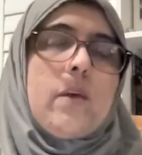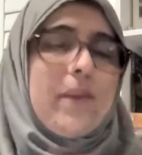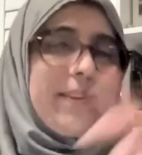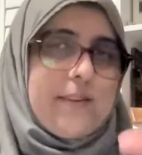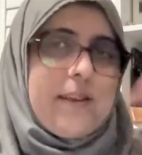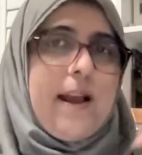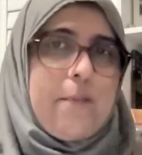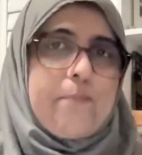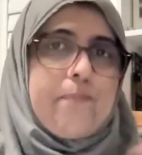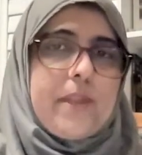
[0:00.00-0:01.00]
And what's the
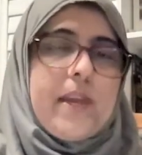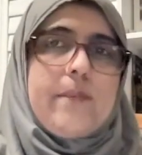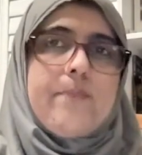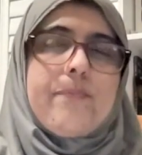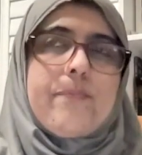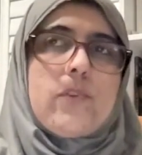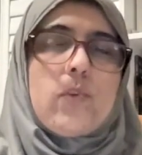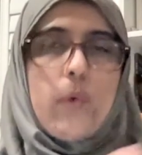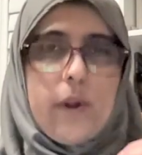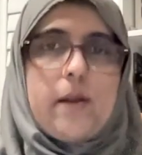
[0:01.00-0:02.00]
gap? Okay.
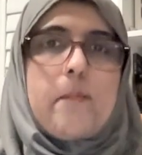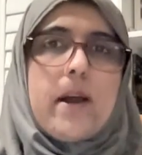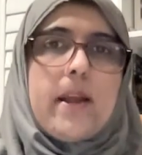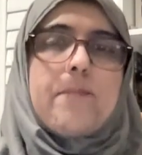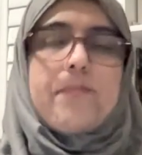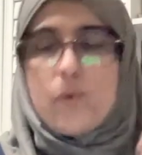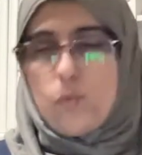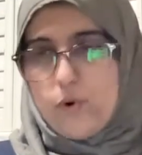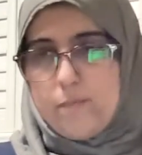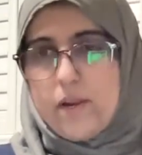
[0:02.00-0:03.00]
So where am I?
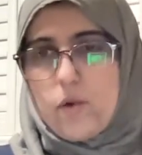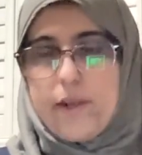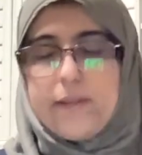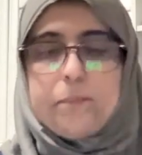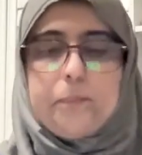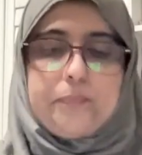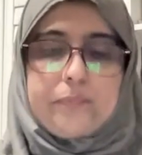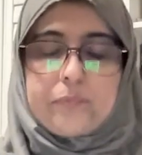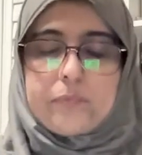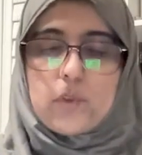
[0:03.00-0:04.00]
Where am I going?
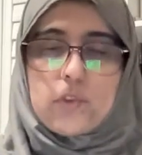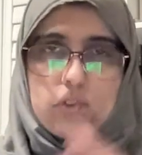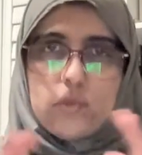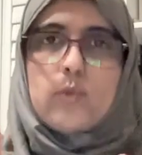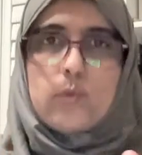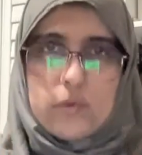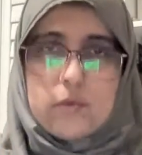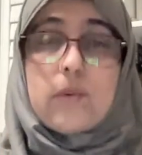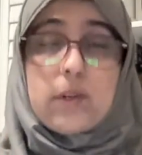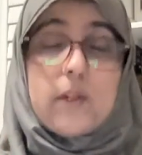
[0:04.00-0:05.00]
Those are two
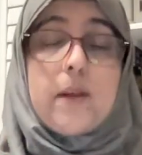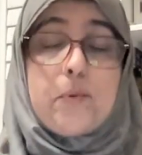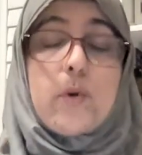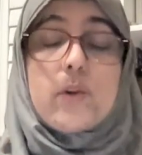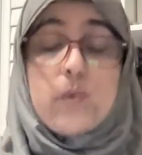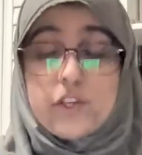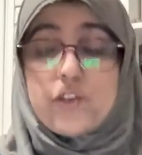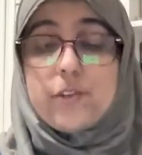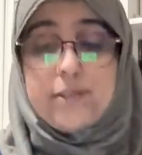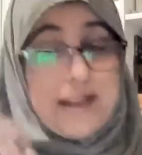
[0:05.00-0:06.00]
important
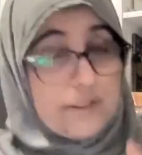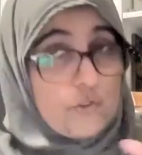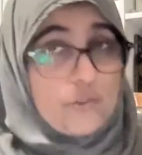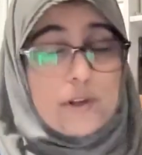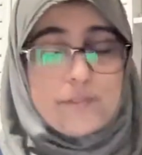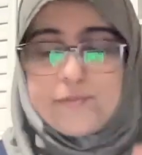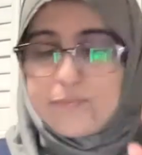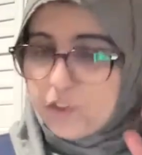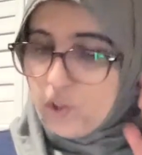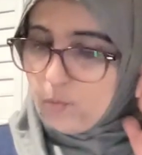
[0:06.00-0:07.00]
questions to ask yourself.
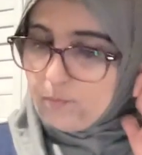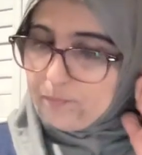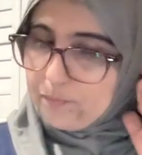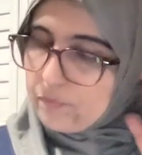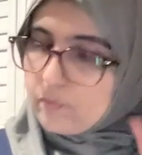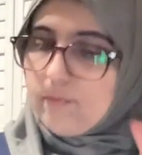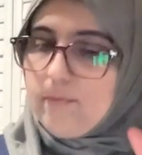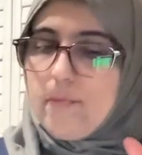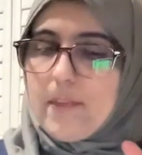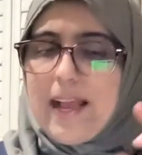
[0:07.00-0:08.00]
So
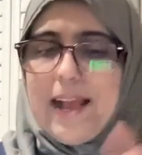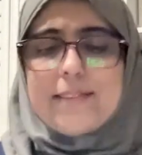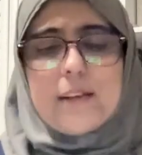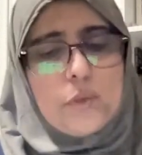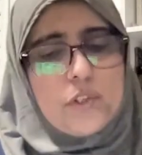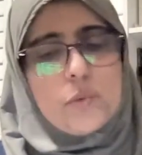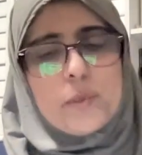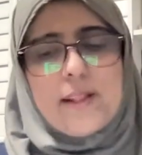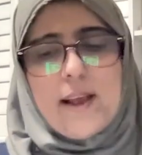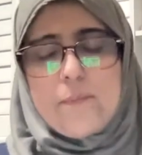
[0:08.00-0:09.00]
as I was
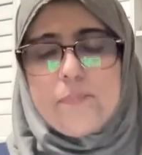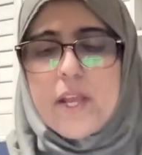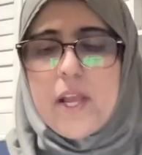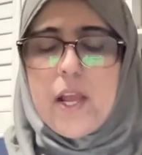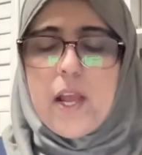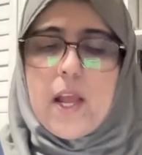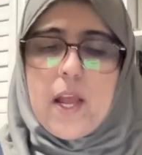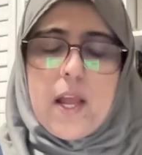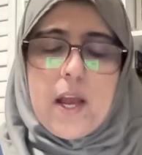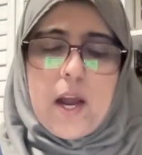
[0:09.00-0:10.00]
doing that,
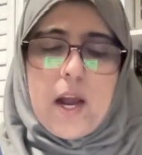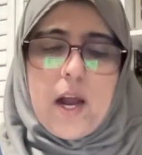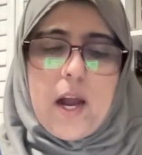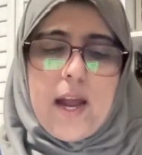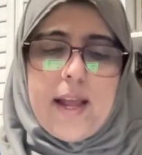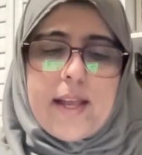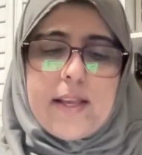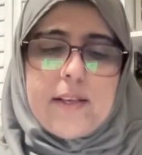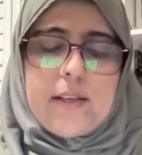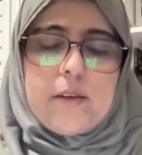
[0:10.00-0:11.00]

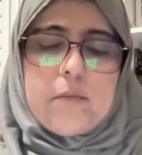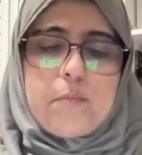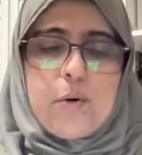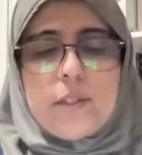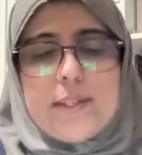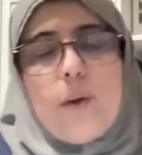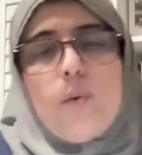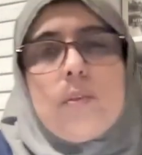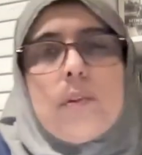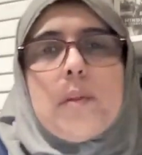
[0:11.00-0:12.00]
I pulled
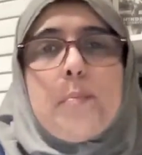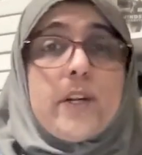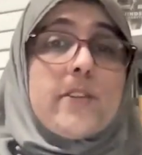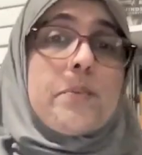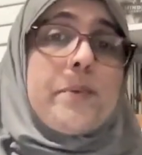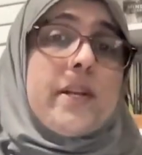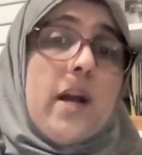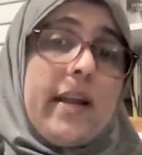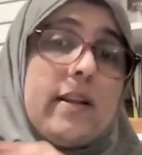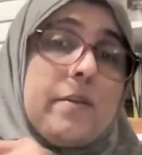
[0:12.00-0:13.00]
out the participant
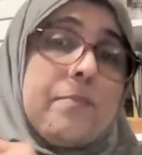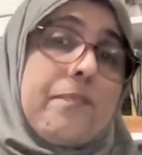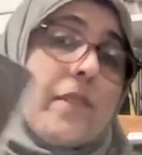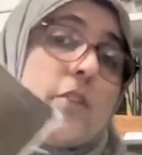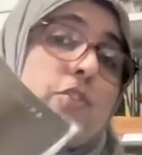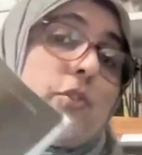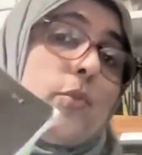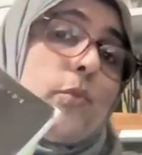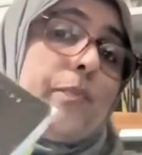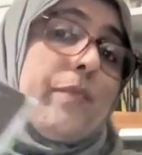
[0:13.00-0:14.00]
guide
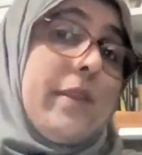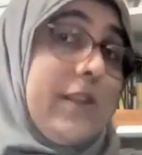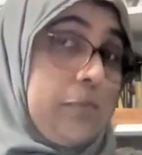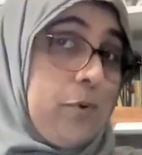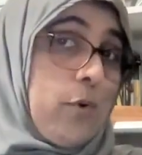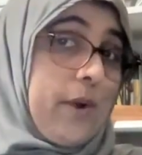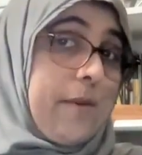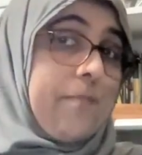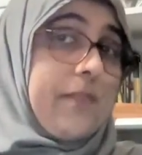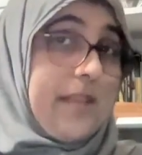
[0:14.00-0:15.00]
to his program,